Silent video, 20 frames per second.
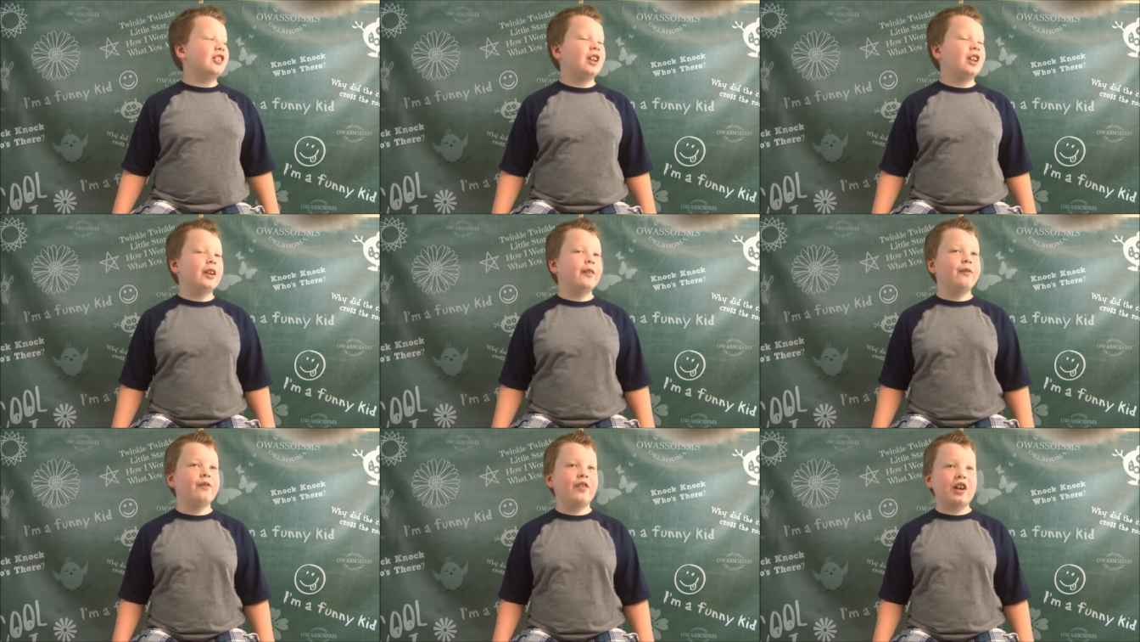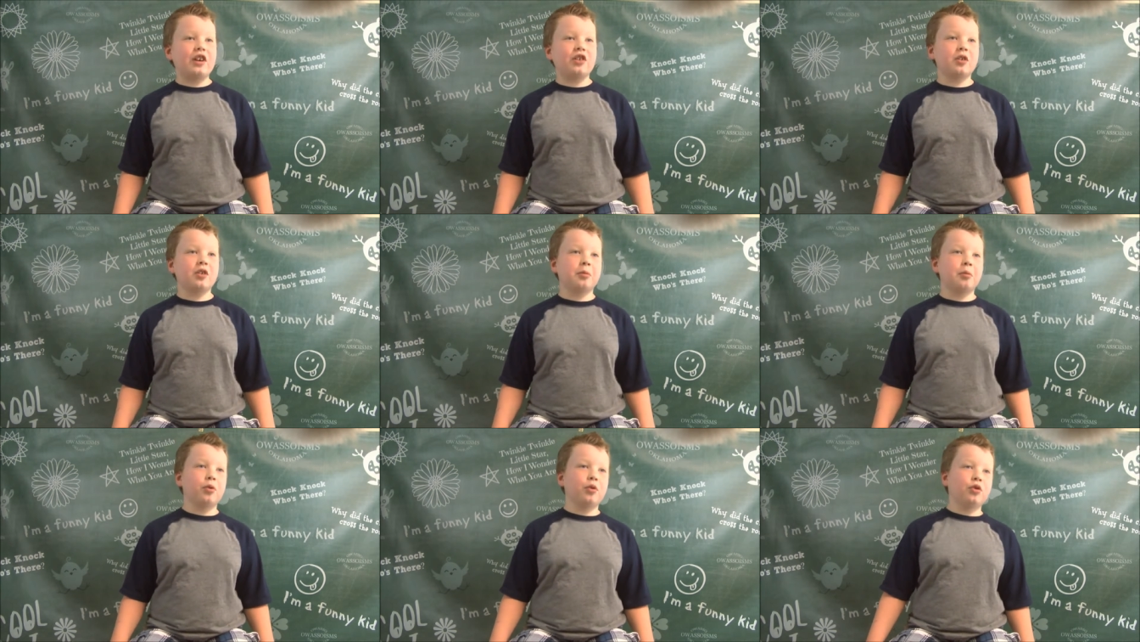say
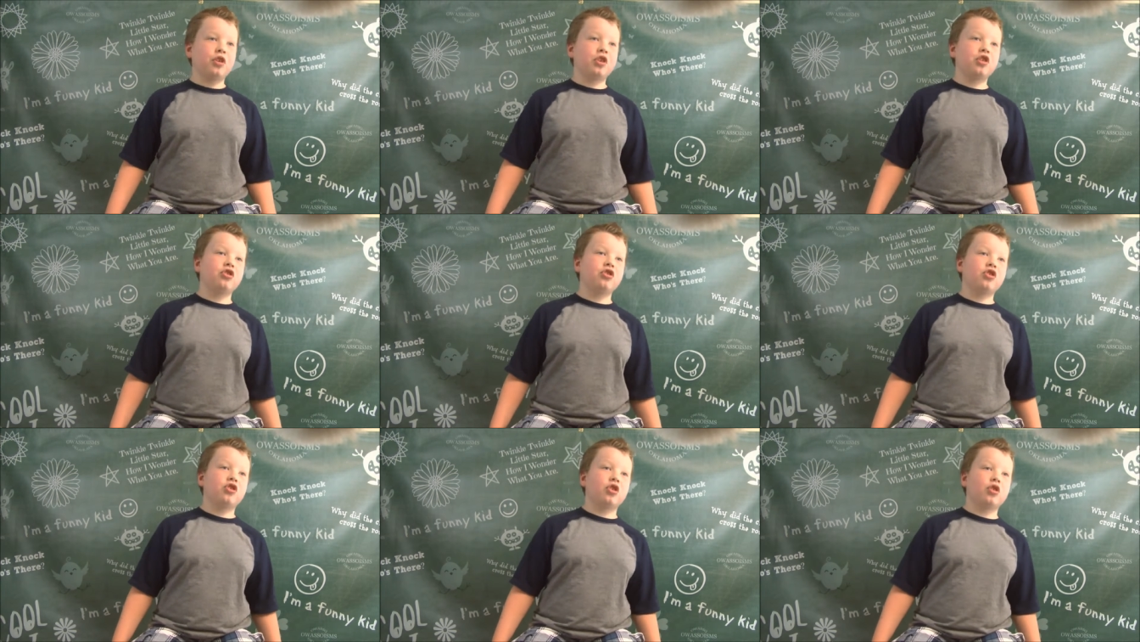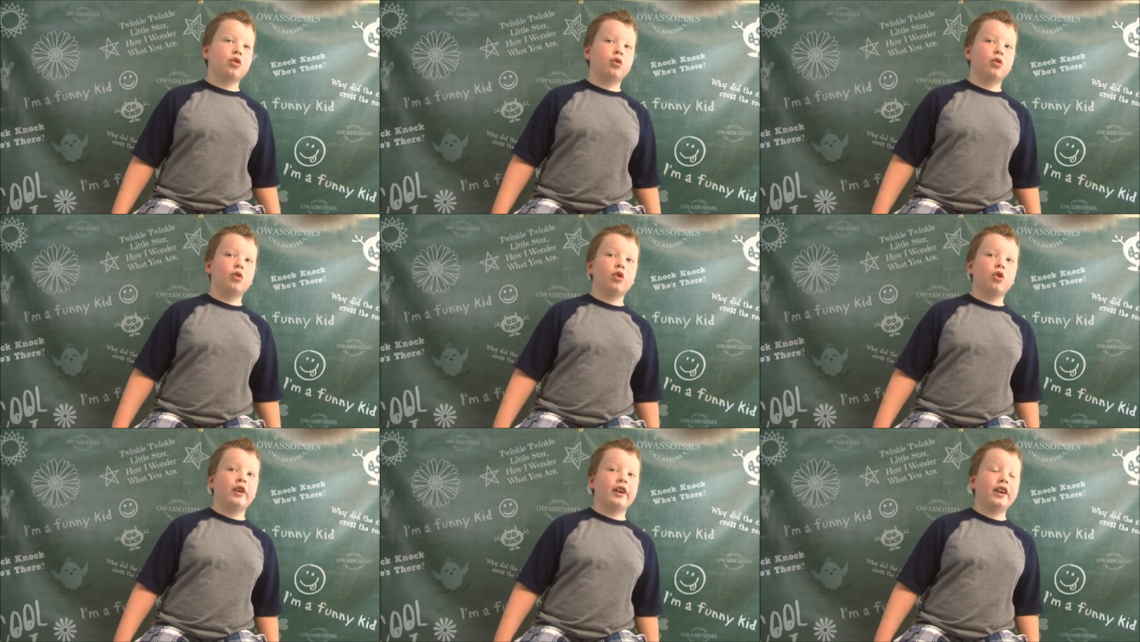vegetables in
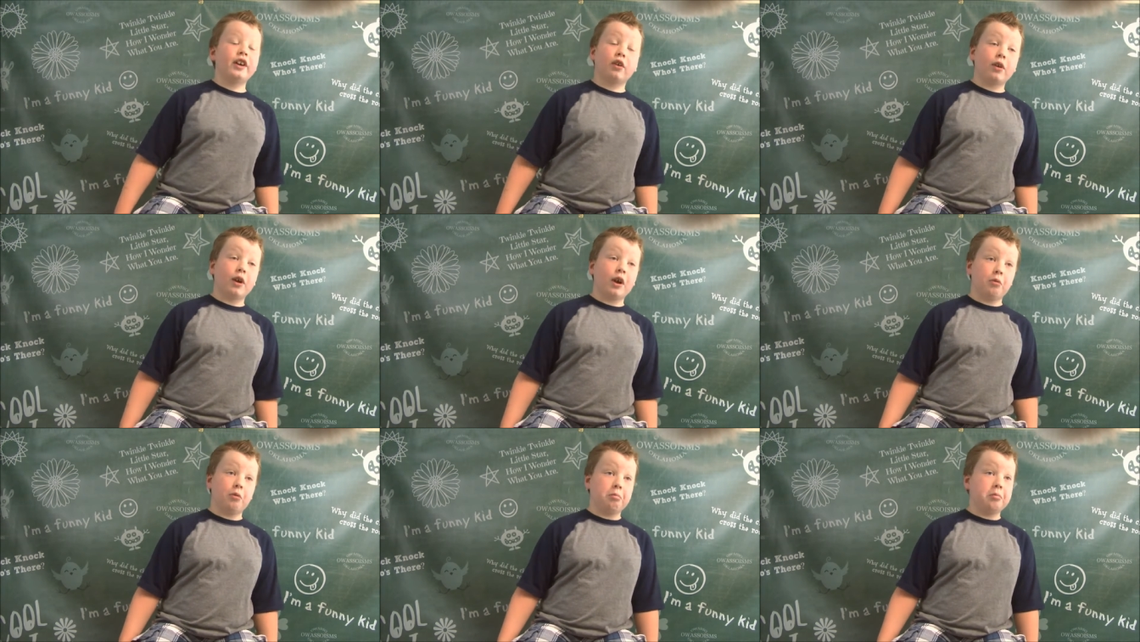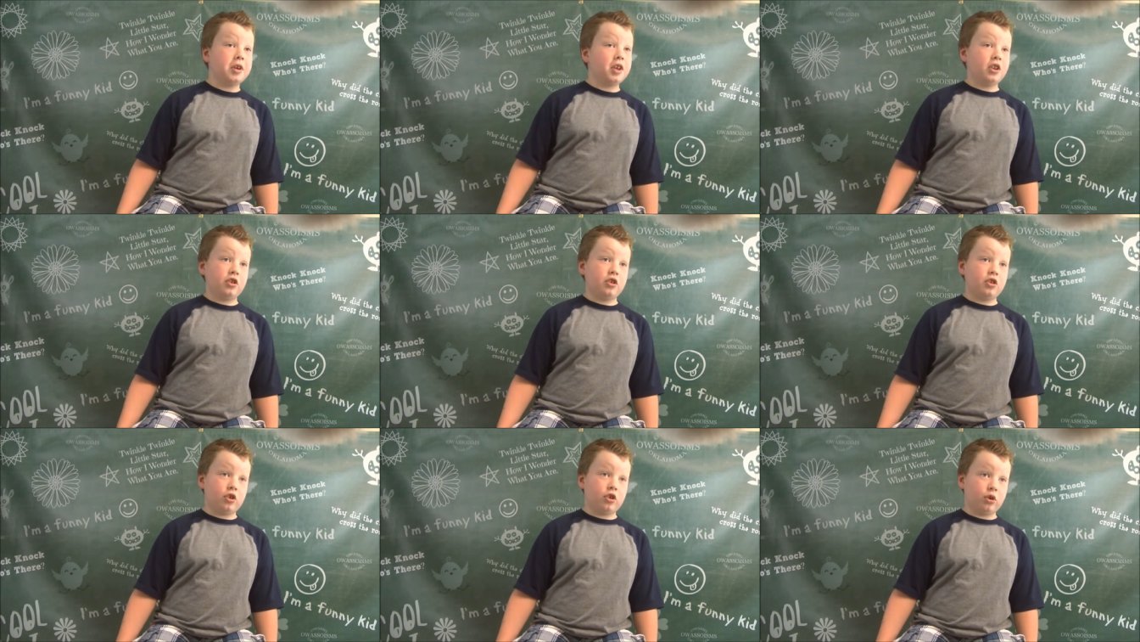general and ground
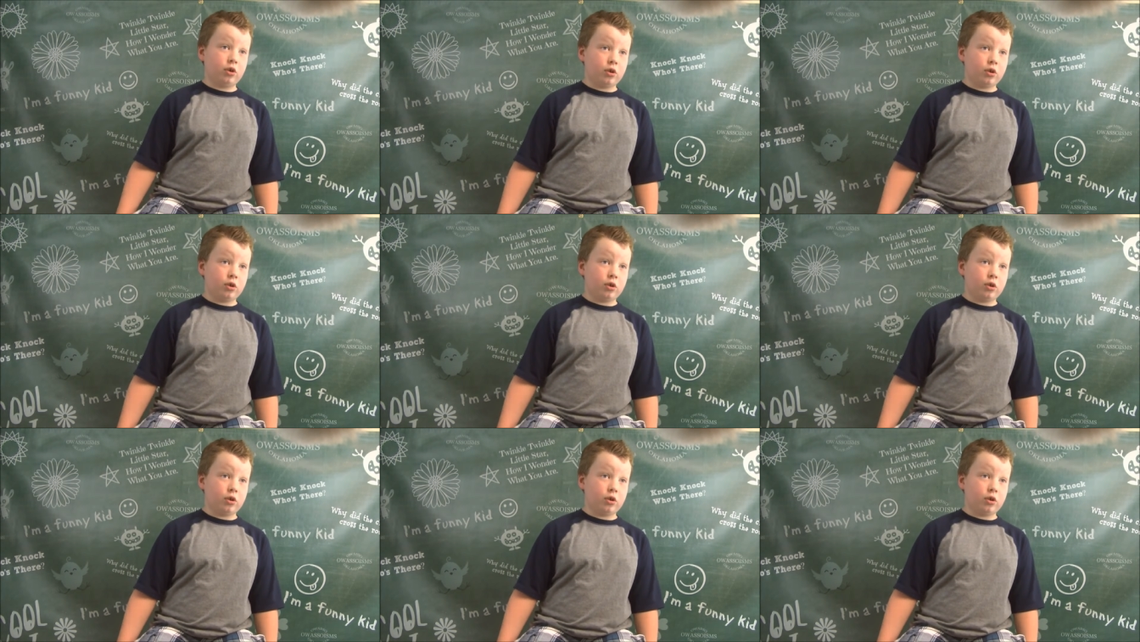meat.